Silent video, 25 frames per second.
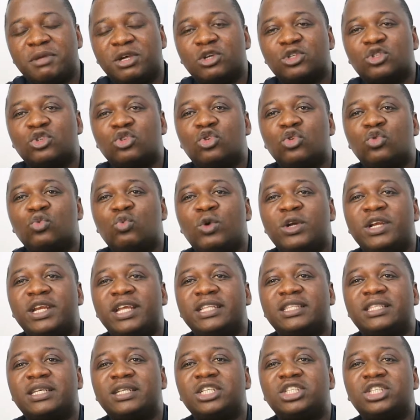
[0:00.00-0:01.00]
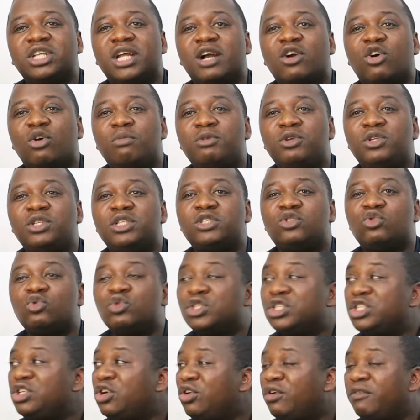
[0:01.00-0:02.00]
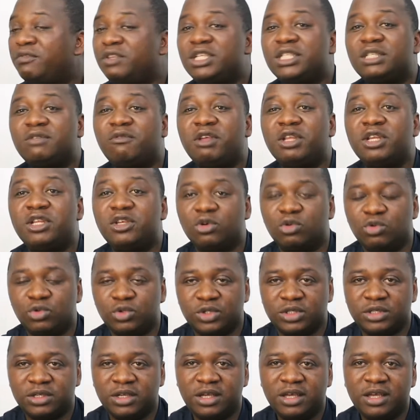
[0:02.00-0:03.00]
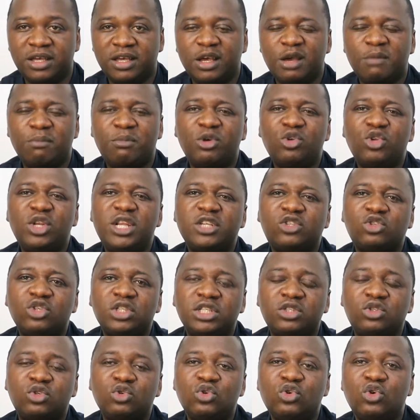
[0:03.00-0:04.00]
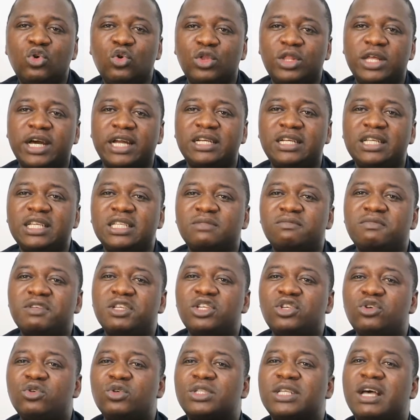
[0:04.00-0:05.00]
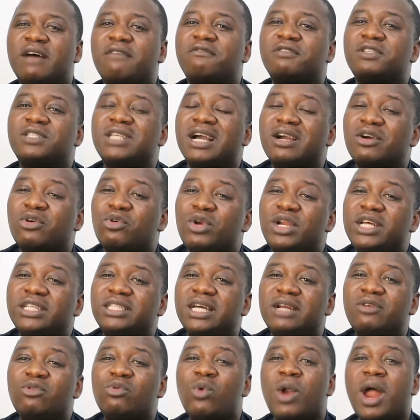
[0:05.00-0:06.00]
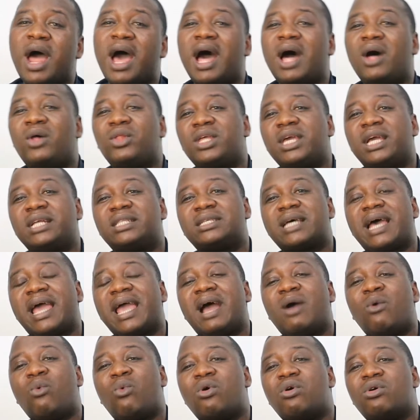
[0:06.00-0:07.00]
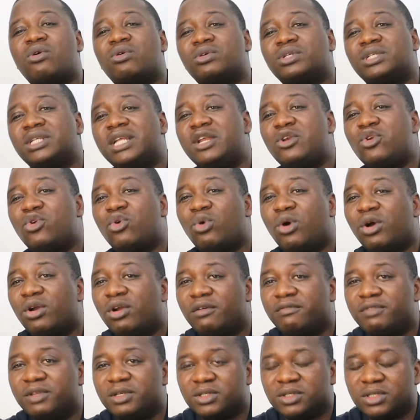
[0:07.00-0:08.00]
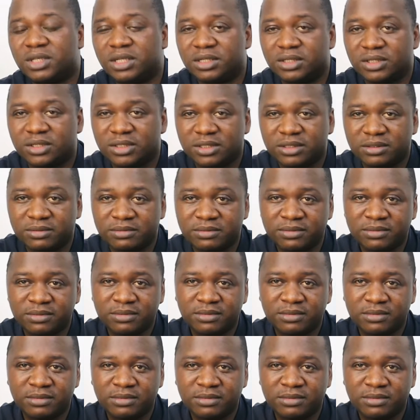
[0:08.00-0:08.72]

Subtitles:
because you don't want the international community to see all of these videos. But little did you know that these videos have circulated around the entire world. They know all of these things.